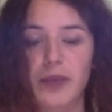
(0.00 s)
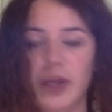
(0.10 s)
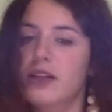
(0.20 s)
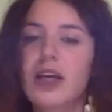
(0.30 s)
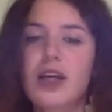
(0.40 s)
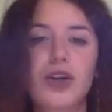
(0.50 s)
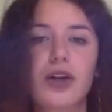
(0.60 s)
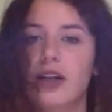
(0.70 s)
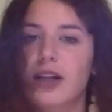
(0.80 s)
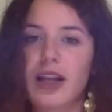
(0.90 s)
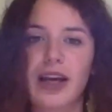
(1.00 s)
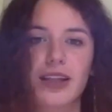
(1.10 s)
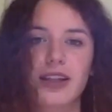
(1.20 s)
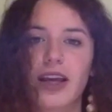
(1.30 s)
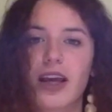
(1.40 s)
They felt
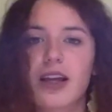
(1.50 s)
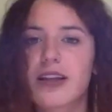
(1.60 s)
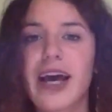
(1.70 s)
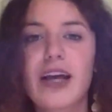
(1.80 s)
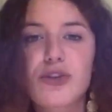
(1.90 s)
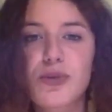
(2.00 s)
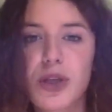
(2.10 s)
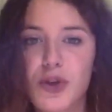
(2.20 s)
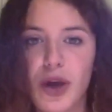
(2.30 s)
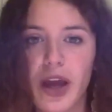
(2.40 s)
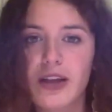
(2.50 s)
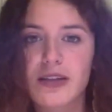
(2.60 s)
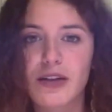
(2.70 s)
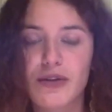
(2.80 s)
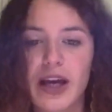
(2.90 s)
like they had to be
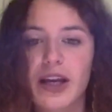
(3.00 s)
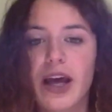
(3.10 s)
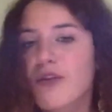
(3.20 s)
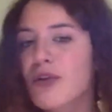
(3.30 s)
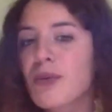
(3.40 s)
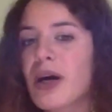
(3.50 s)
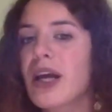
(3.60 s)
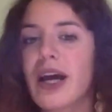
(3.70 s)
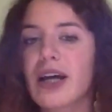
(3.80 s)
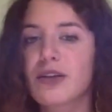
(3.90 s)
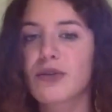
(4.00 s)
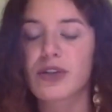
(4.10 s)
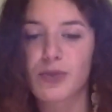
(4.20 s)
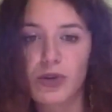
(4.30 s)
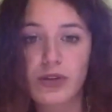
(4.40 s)
creative, and everybody had the
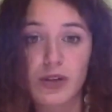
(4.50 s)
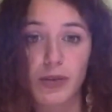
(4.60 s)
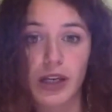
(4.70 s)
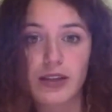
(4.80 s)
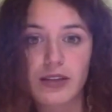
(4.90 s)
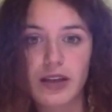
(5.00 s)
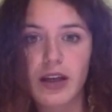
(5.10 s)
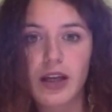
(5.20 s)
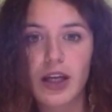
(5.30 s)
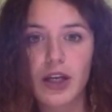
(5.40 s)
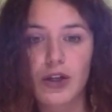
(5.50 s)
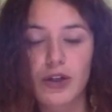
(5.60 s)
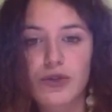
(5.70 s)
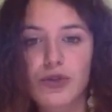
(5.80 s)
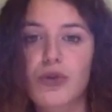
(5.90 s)
responsibility
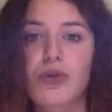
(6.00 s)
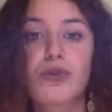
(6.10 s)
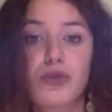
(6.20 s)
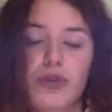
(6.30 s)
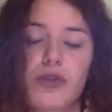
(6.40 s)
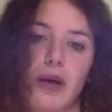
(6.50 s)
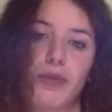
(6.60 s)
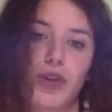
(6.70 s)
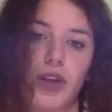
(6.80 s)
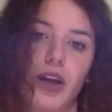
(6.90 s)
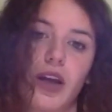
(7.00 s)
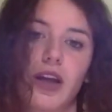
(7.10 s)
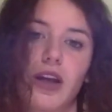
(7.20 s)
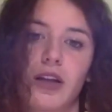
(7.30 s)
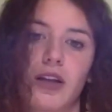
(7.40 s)
to do something
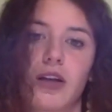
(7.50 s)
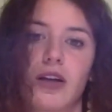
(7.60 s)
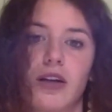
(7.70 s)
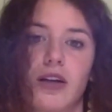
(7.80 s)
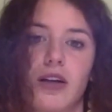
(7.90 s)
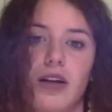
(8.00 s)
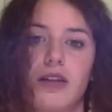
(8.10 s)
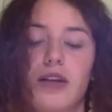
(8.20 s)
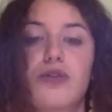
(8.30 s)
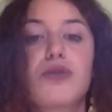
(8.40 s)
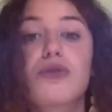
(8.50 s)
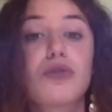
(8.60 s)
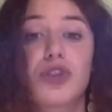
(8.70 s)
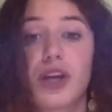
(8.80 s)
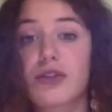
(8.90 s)
in, let's say, to
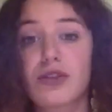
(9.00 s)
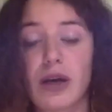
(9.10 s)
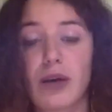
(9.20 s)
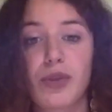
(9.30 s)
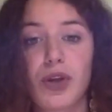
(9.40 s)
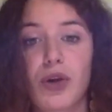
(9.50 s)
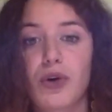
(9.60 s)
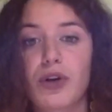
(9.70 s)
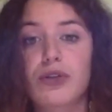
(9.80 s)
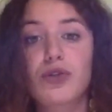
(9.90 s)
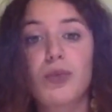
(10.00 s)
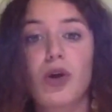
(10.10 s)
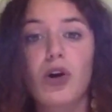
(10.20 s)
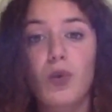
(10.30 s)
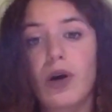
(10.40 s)
change something or to
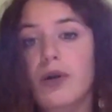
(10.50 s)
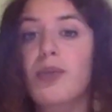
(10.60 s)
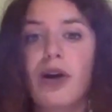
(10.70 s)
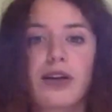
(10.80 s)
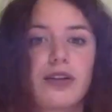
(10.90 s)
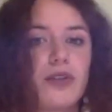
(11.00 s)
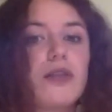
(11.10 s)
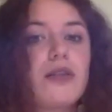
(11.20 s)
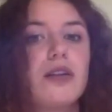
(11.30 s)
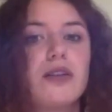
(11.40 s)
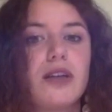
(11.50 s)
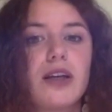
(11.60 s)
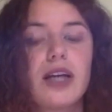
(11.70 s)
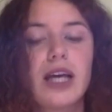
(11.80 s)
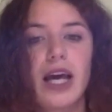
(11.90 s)
block one part of the
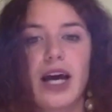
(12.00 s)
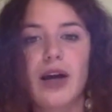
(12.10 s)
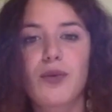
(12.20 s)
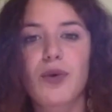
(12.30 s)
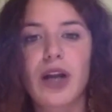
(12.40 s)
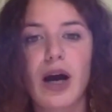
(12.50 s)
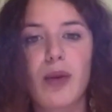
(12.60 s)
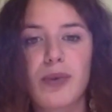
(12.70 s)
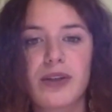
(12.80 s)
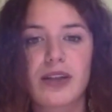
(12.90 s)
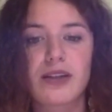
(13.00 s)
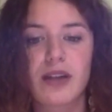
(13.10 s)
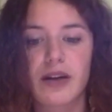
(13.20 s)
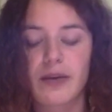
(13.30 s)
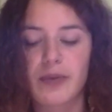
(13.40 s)
city. And what happened is that,